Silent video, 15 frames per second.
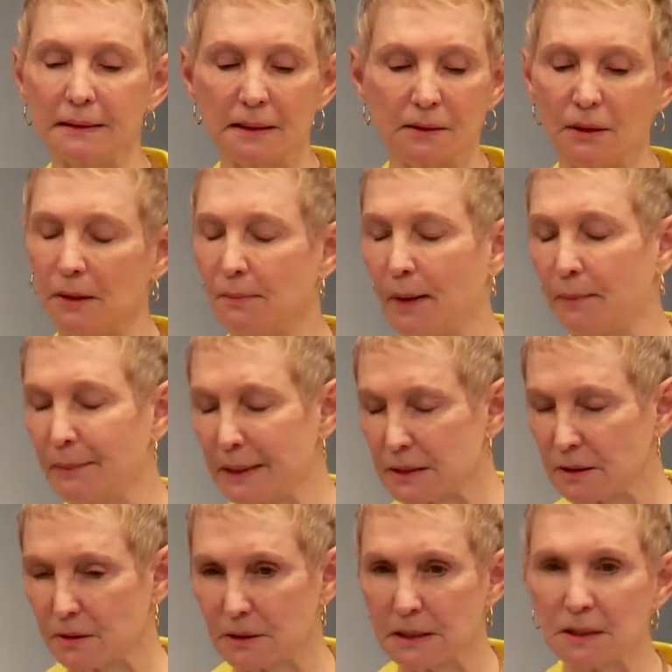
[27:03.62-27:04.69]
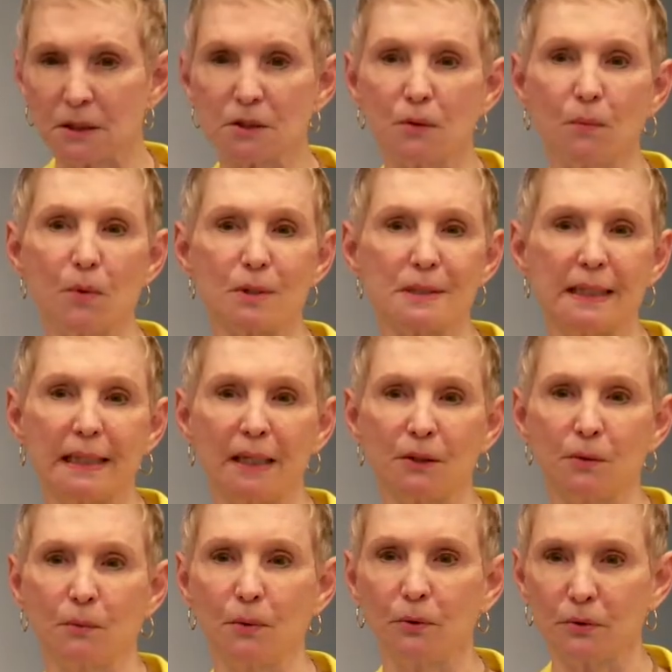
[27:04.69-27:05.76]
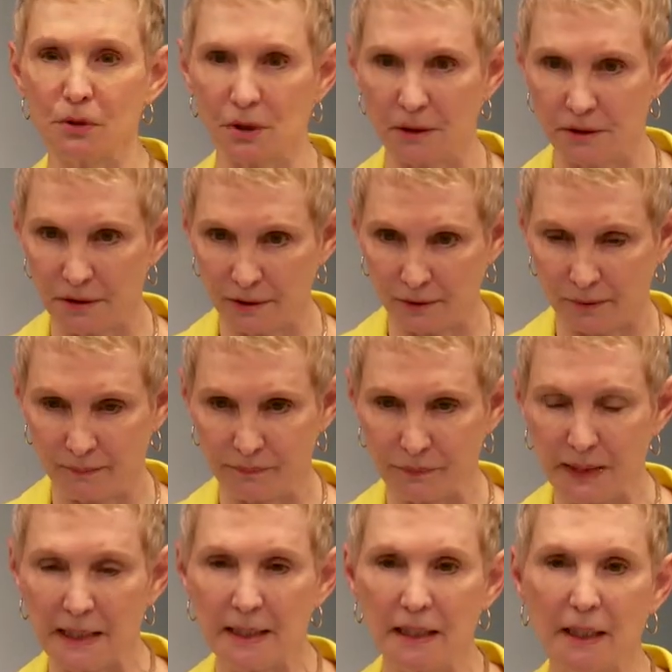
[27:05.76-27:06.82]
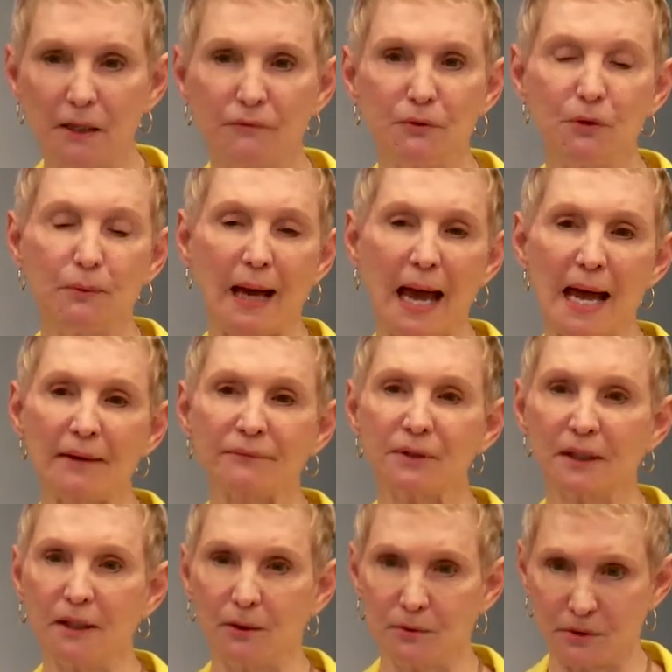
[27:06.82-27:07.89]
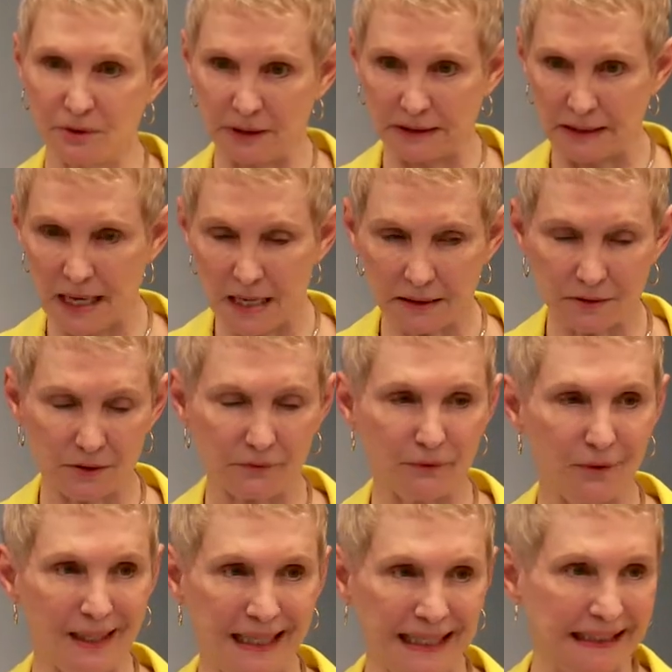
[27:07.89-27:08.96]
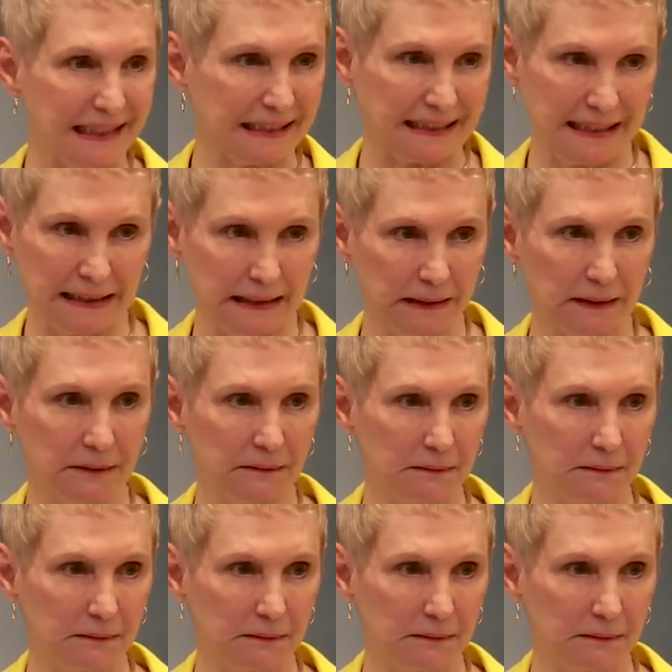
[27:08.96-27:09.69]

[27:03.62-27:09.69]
is not in my message. This is the worst thing in the world you can do. If you have to go to the doctor for anything,